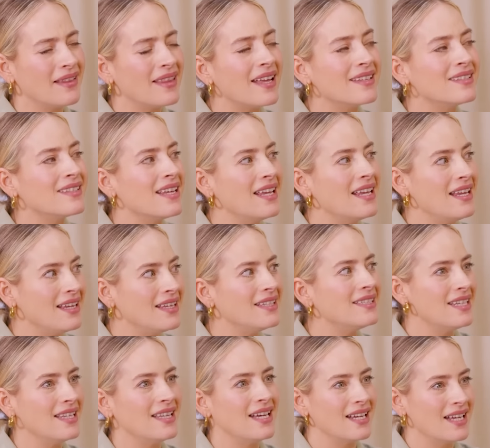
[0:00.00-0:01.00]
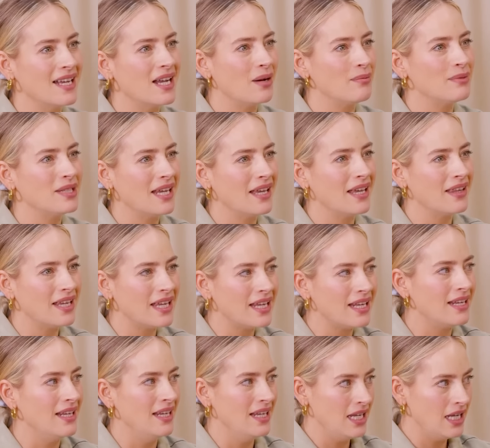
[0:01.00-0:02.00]
And that's easy. That can come together
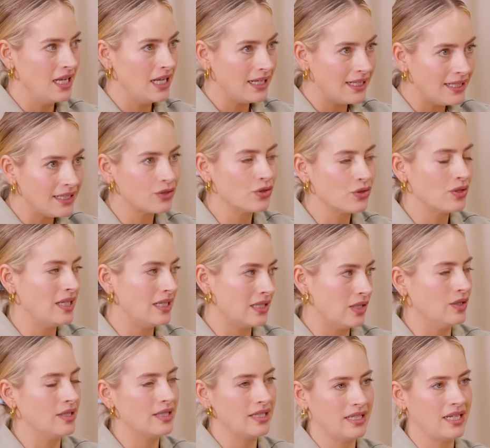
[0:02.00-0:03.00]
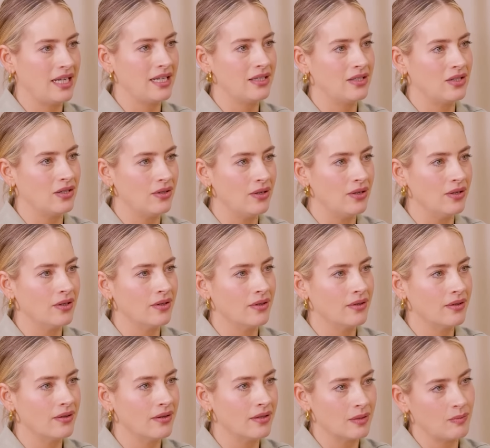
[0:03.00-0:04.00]
in literally as long as it takes to cook
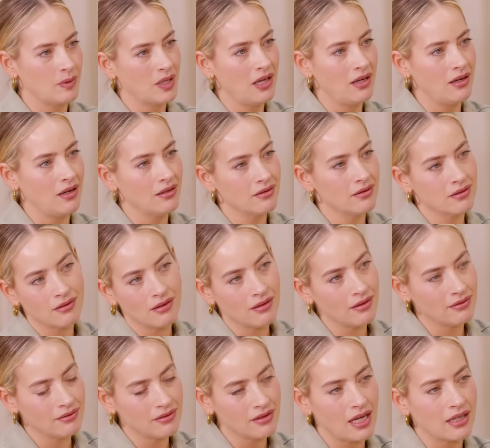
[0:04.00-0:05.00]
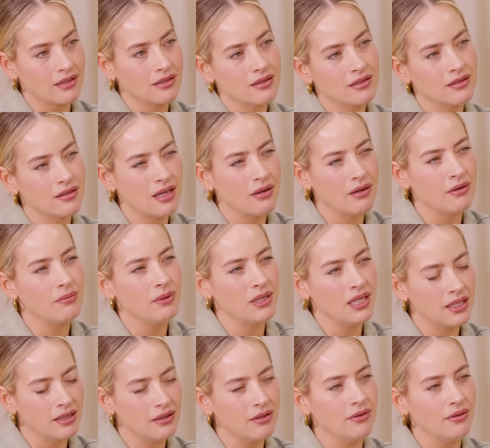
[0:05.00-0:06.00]
the spaghetti. So that would be like a